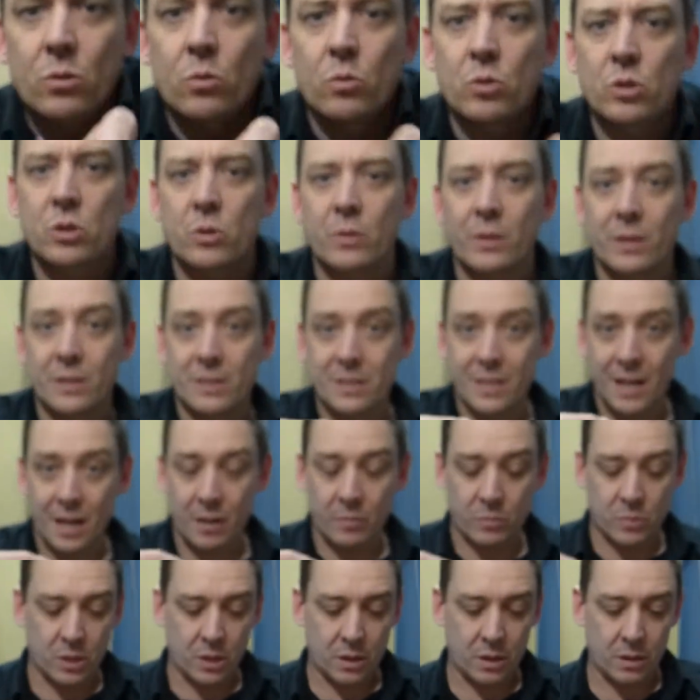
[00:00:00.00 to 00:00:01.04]
also an
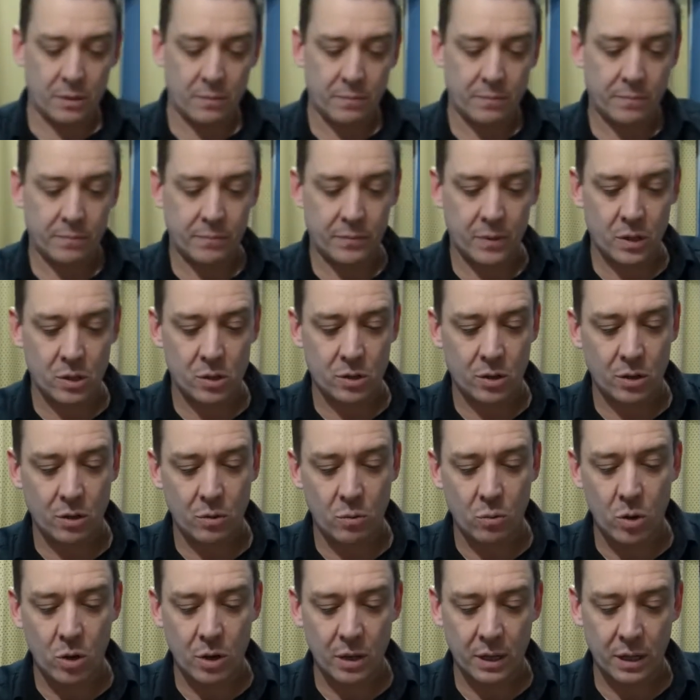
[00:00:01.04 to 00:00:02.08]
adapter that's going
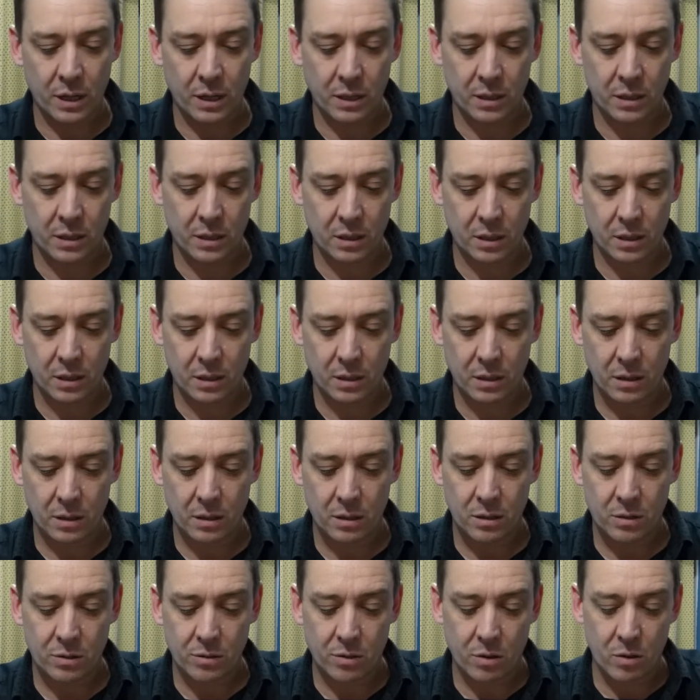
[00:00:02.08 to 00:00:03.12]
to work in the
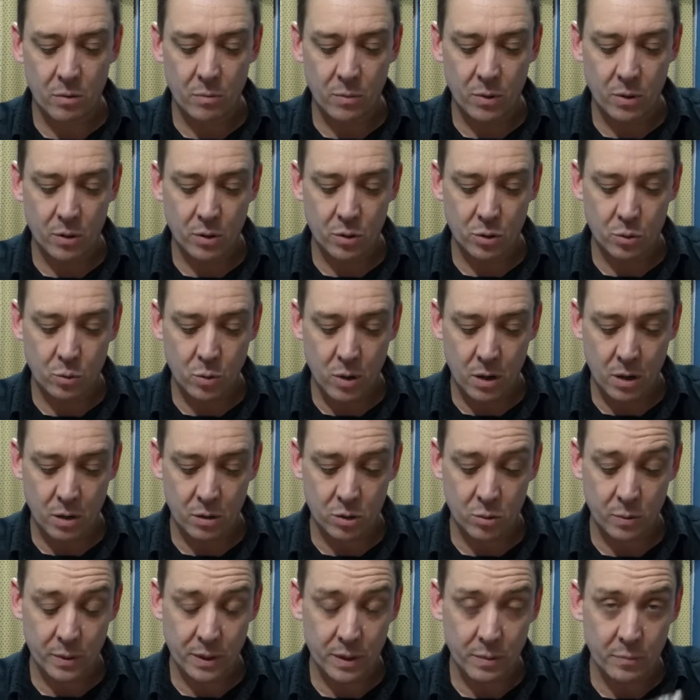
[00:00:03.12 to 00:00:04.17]
Chromebook as well.
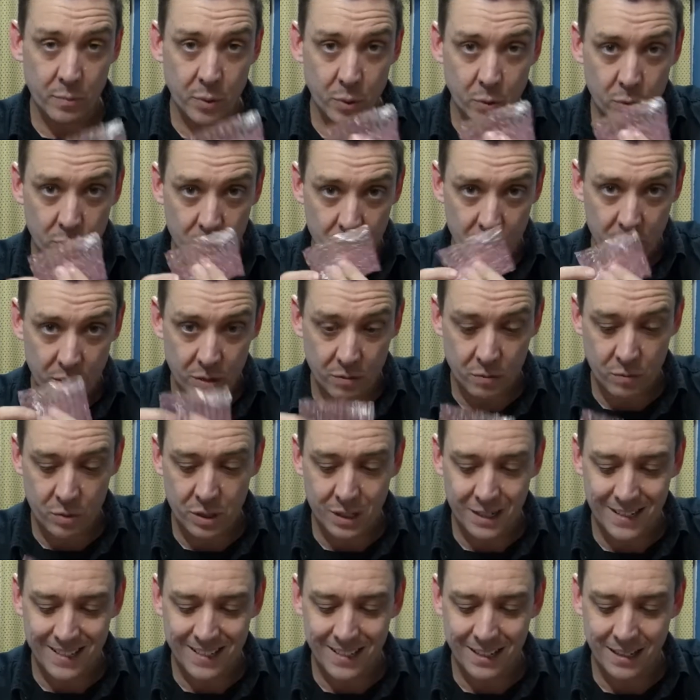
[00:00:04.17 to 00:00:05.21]
So we're going to boost this from
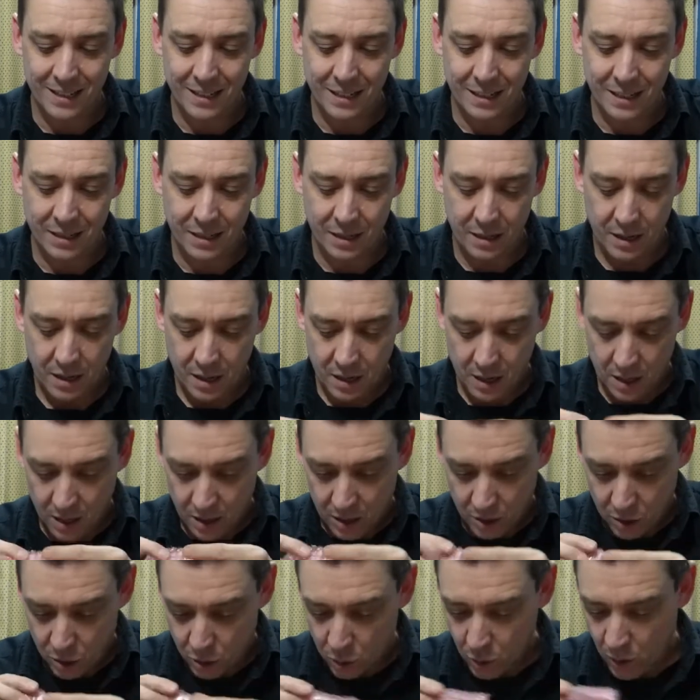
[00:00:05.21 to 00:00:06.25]
16 gig
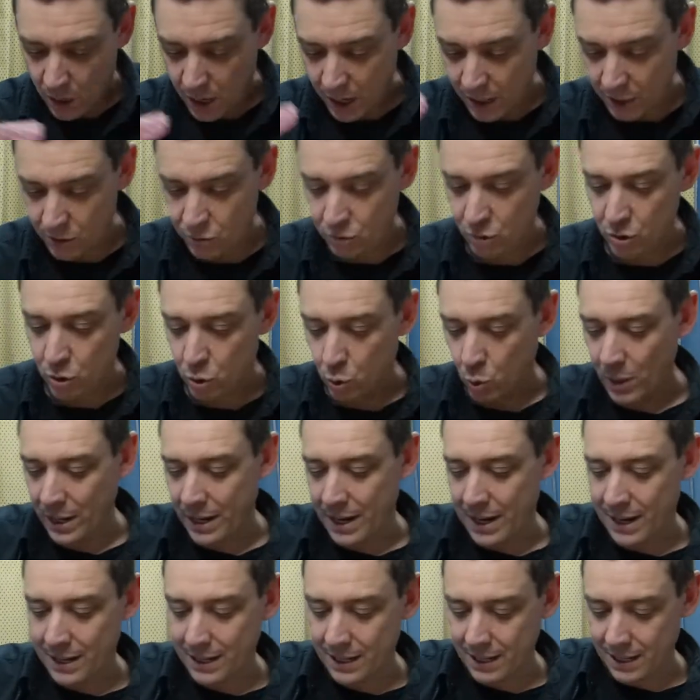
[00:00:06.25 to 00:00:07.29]
to
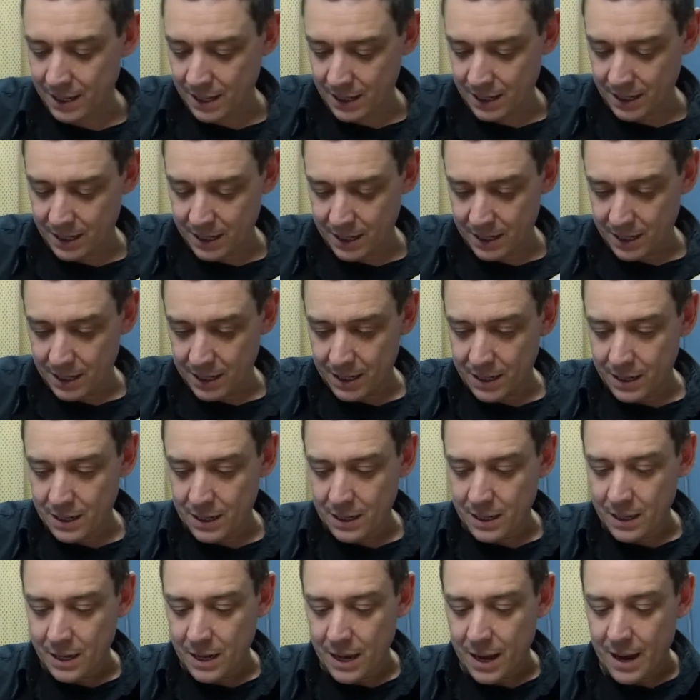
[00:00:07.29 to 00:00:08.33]
128 gig
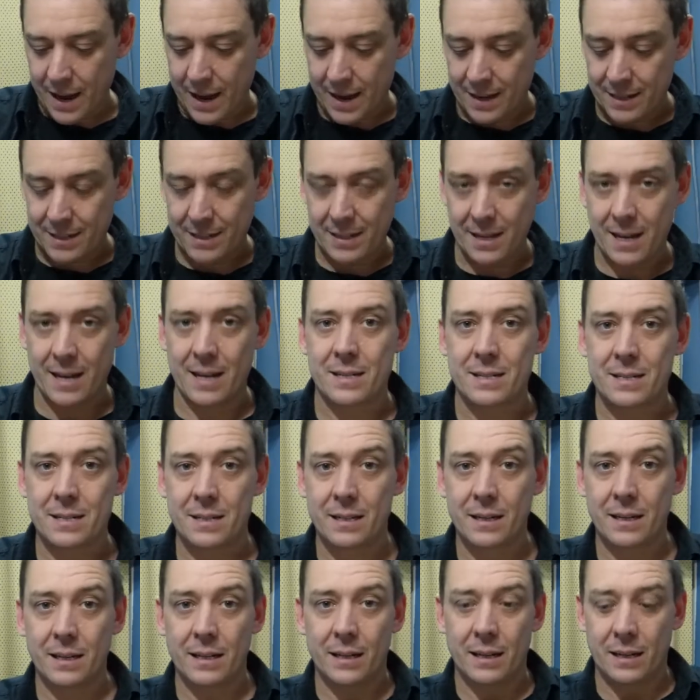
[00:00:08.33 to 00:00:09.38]

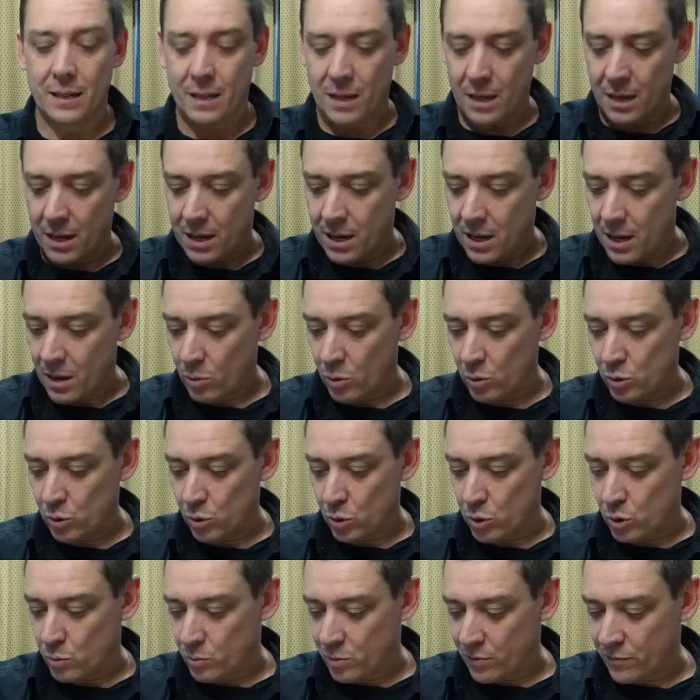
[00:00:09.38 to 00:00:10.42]
SSD. We'll
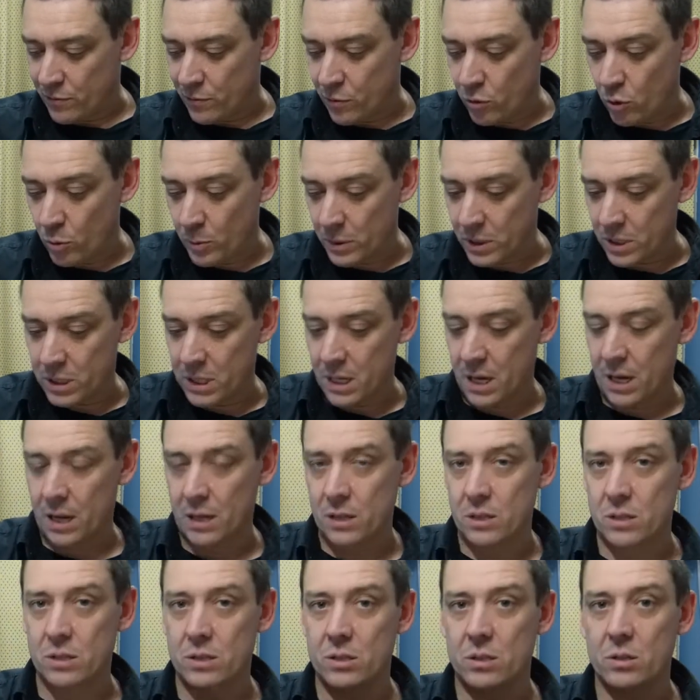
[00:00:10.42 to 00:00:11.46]
do some performance
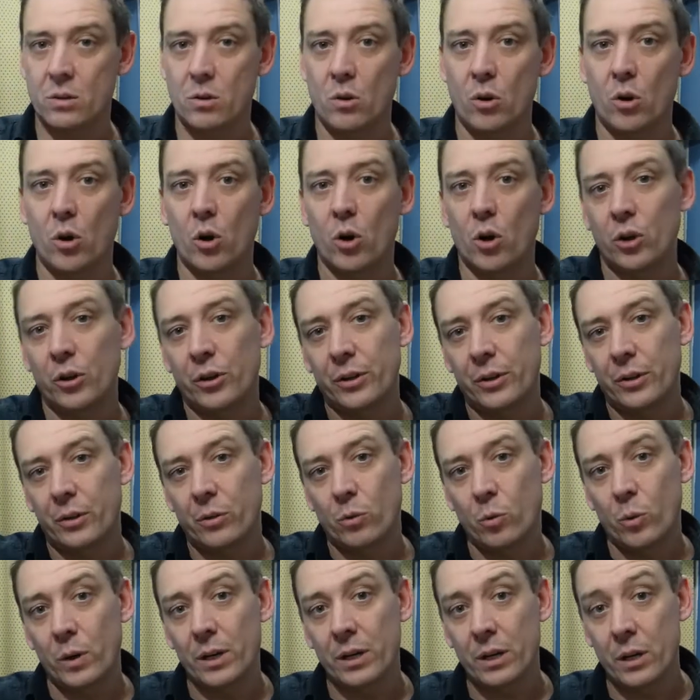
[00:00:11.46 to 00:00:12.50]
tests on
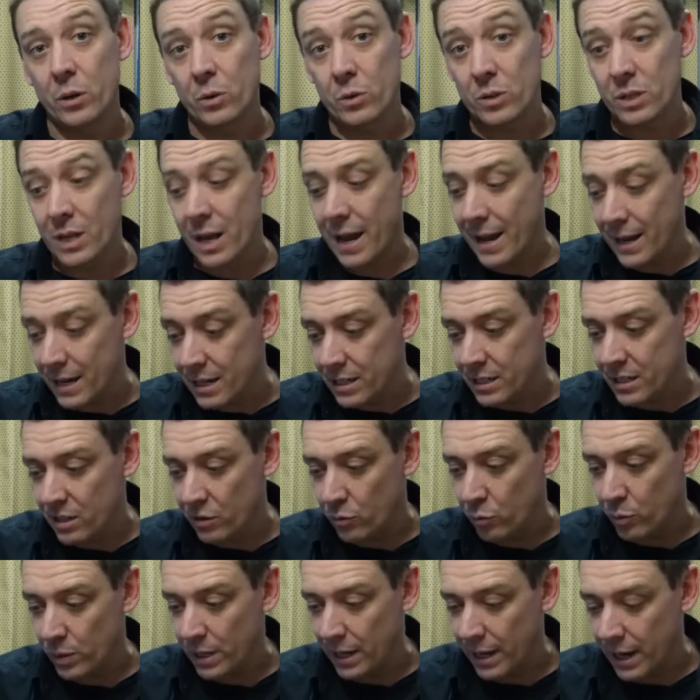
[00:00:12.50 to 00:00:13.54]
Windows 8
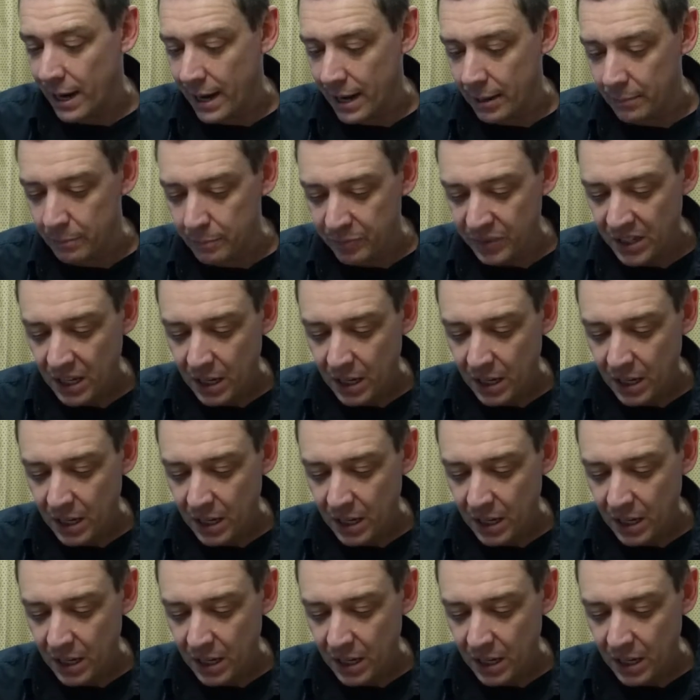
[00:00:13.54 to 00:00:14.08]
if we can,